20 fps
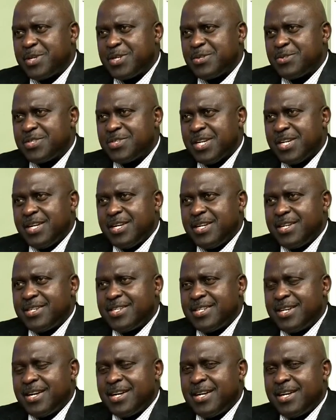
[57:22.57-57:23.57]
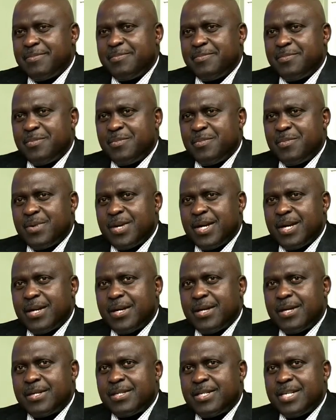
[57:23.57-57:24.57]
Because
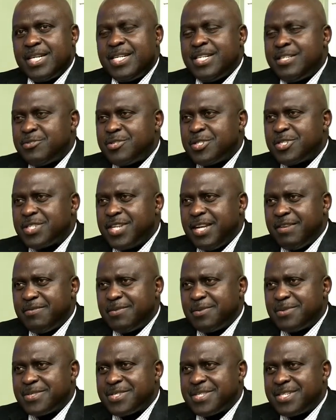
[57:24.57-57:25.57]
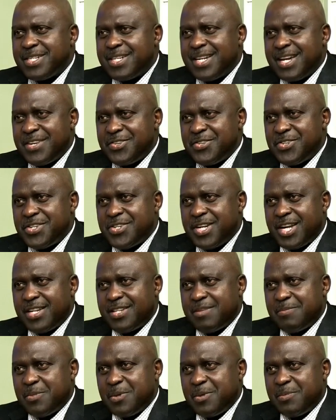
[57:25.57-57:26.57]
the literacy levels in
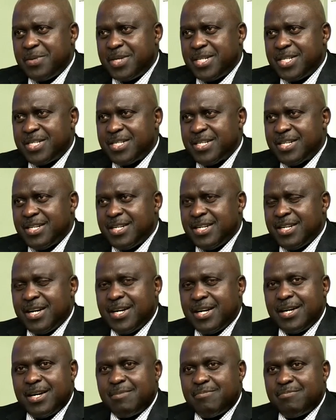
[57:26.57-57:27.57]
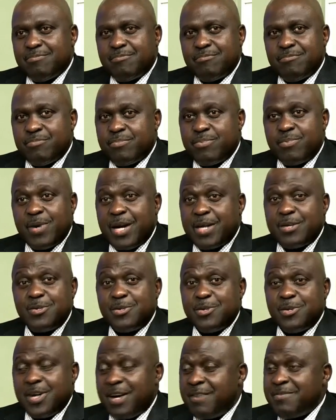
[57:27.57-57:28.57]
Nigeria at the moment, I
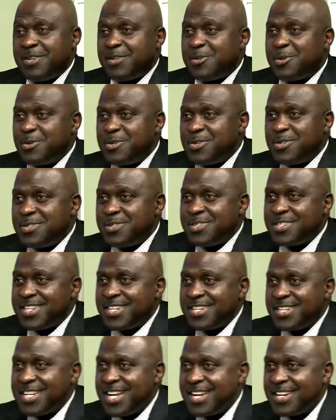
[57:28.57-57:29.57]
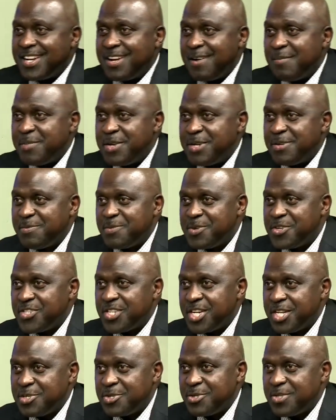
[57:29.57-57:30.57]
don't know, I haven't done a bit of
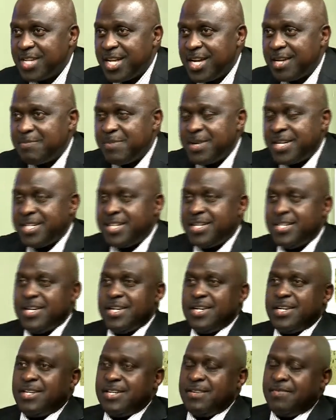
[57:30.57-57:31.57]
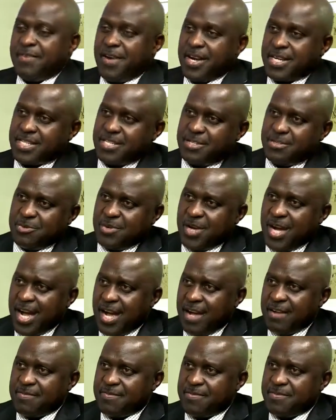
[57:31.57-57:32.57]
research on that, but the fact that you
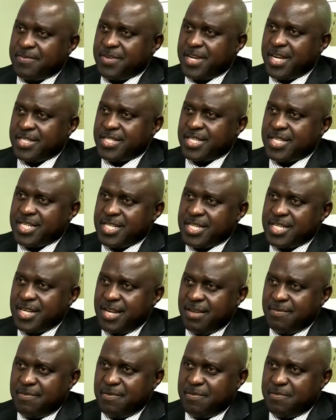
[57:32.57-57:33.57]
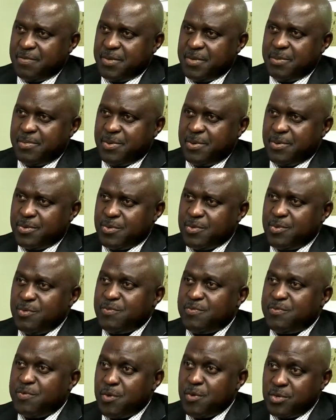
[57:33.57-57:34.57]
have a certain level of people
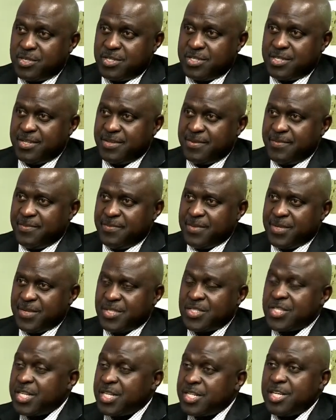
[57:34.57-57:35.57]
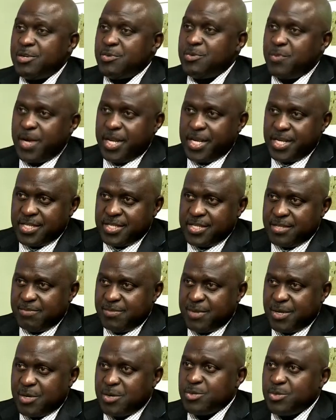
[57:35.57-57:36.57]
who vote certain ways
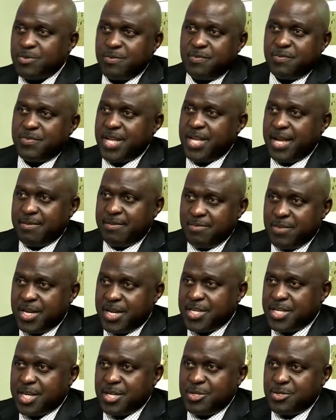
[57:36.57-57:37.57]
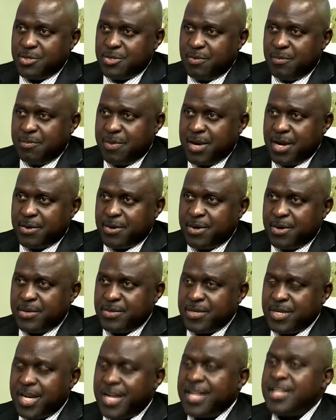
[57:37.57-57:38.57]
because of their educational
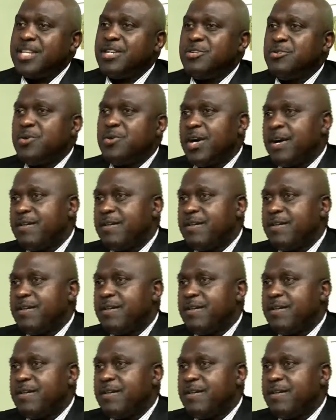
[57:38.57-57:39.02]
background, and then